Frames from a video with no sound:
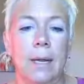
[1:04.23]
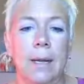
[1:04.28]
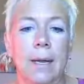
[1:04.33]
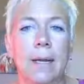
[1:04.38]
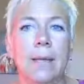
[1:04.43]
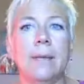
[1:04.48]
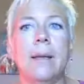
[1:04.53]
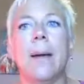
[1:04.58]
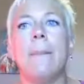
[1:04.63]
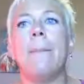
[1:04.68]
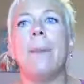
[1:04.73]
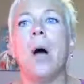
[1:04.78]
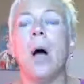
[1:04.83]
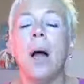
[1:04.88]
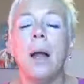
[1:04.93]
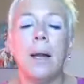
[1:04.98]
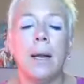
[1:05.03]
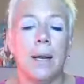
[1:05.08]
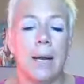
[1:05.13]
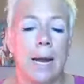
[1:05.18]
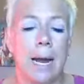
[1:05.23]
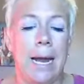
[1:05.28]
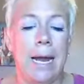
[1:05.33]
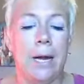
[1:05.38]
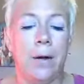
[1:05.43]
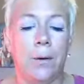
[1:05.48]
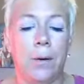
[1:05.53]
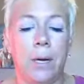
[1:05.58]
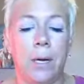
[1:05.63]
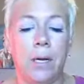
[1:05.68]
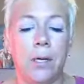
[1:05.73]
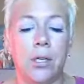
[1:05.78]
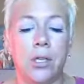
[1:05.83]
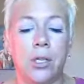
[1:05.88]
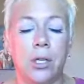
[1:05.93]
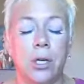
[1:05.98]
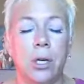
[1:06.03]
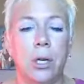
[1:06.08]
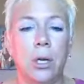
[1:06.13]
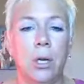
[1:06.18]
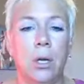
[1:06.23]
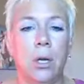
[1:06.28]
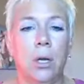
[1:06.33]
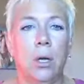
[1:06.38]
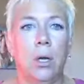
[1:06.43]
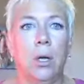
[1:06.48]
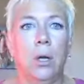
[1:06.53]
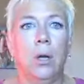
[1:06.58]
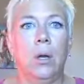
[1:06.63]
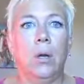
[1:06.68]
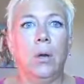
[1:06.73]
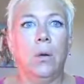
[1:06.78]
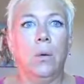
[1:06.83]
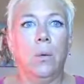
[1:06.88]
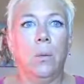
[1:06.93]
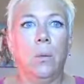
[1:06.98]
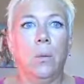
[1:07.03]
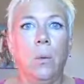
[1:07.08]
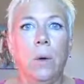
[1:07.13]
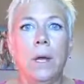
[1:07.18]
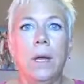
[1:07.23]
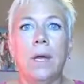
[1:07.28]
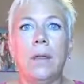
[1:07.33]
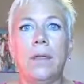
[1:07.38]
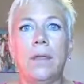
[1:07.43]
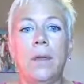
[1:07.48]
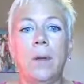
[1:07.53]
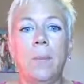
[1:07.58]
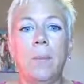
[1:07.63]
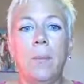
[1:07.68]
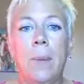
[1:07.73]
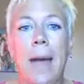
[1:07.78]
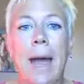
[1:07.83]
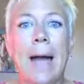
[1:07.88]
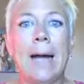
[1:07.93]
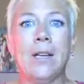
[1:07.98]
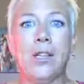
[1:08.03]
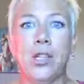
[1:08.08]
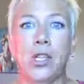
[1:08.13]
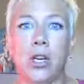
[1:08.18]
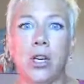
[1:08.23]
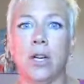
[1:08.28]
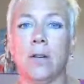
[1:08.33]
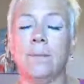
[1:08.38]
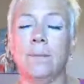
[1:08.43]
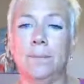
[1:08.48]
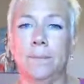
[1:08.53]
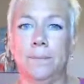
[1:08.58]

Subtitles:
is I bought an acreage with pasture.